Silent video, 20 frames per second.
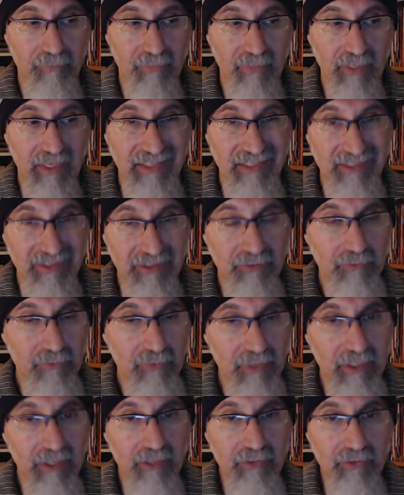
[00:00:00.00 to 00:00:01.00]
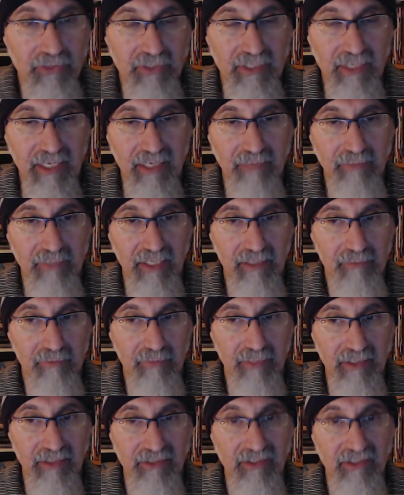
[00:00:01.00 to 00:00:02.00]
I didn't really understand
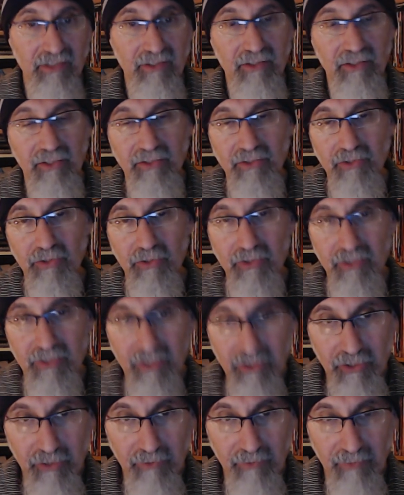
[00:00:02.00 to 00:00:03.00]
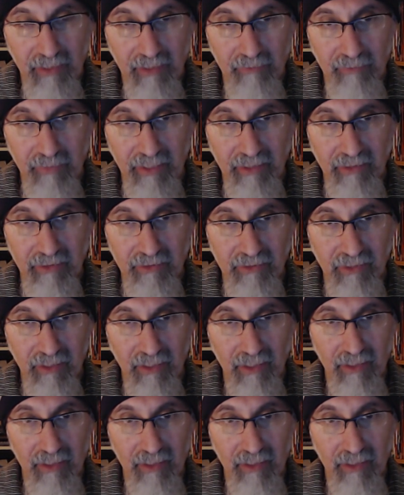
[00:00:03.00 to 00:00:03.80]
mathematics until I started teaching mathematics